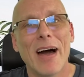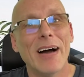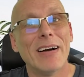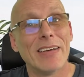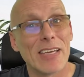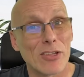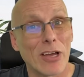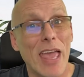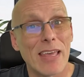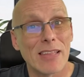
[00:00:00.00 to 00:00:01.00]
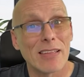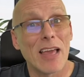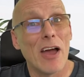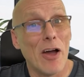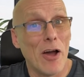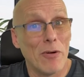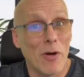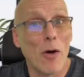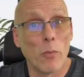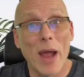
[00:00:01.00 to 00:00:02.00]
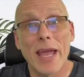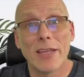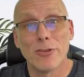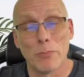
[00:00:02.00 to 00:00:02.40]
is a way to